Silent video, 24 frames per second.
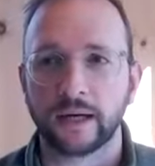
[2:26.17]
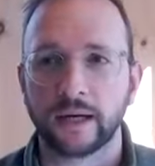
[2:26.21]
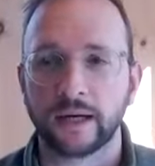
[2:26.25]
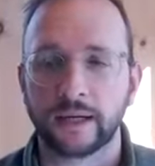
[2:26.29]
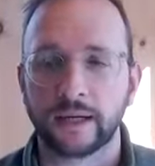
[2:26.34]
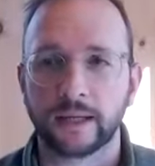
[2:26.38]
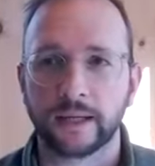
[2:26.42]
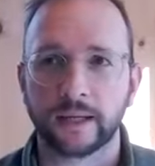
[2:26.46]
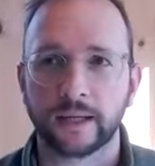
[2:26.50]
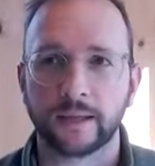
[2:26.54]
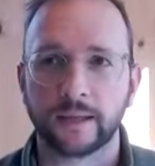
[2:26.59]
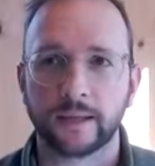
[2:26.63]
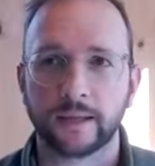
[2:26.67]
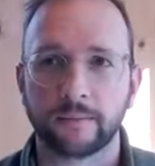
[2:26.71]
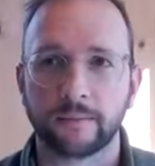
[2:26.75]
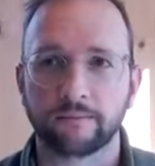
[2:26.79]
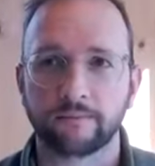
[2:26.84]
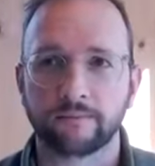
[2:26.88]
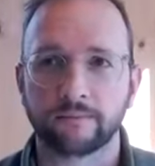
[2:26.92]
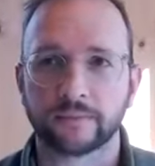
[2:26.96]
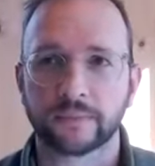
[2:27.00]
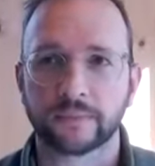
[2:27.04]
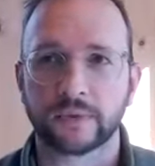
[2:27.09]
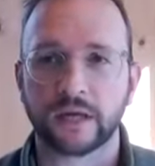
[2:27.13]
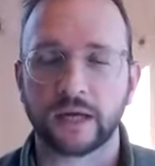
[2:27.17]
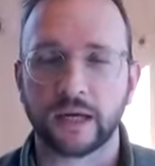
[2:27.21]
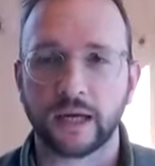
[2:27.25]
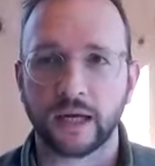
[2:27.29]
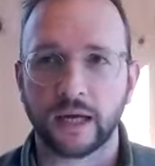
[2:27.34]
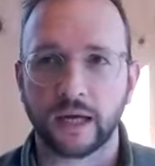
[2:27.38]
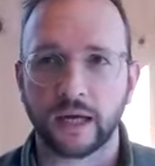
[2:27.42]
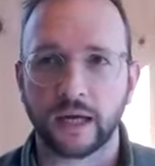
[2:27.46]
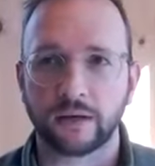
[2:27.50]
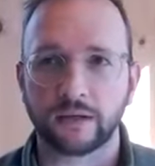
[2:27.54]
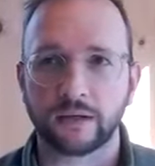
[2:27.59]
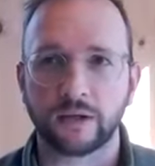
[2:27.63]
and
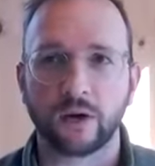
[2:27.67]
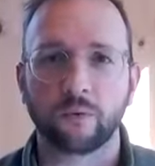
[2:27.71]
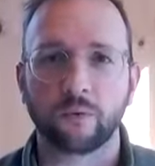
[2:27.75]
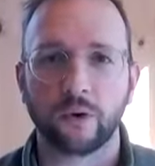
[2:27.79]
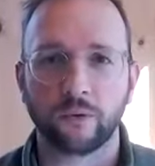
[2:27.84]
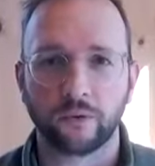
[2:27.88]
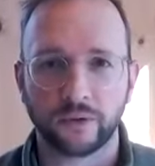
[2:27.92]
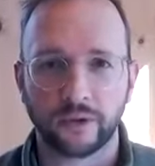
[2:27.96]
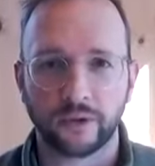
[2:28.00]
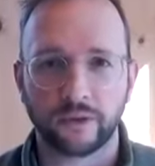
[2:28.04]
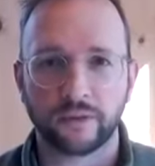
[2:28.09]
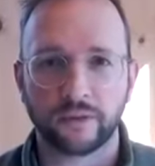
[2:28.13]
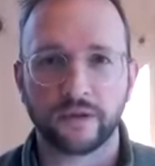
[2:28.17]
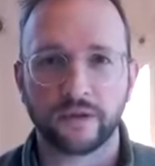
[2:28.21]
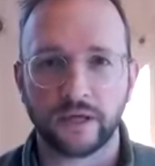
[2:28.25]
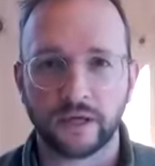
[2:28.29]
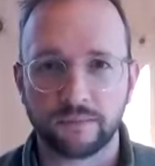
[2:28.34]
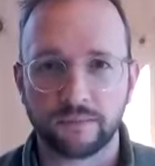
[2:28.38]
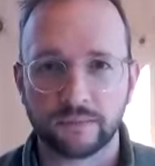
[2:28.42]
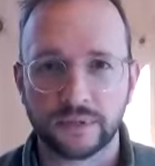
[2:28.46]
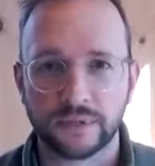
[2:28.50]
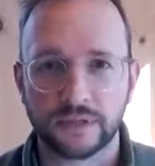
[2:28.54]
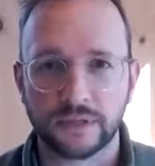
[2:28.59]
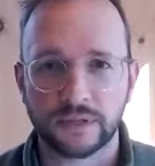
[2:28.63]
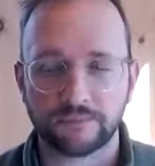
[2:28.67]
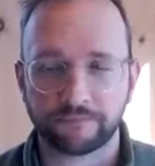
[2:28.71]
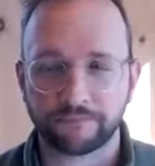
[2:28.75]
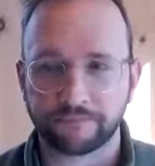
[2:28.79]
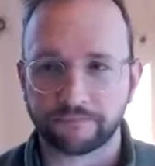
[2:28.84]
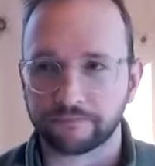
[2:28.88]
what were the themes.